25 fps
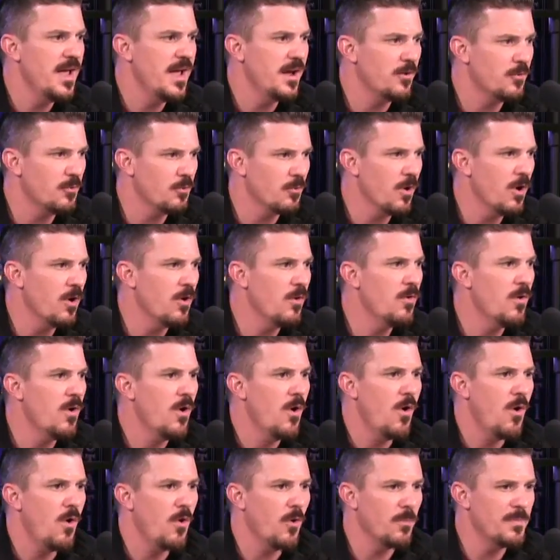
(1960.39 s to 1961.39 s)
grow,
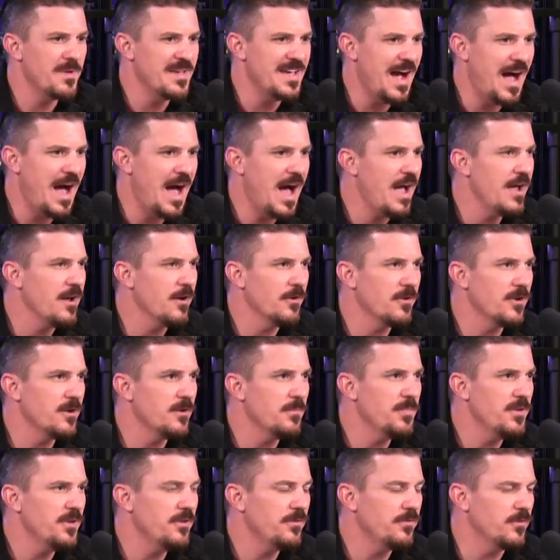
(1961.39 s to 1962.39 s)
or be hired in a
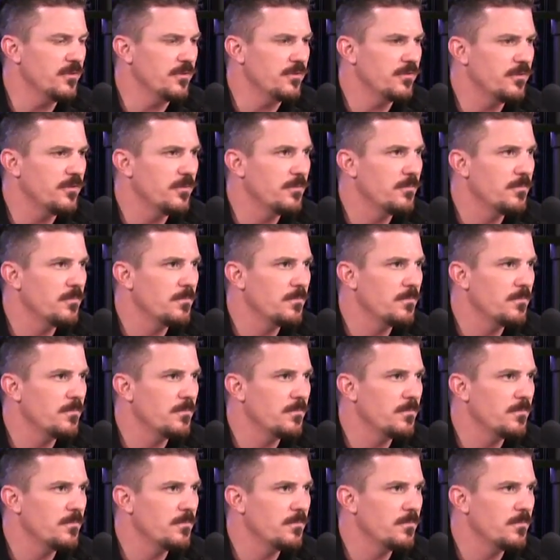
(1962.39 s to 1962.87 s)
business.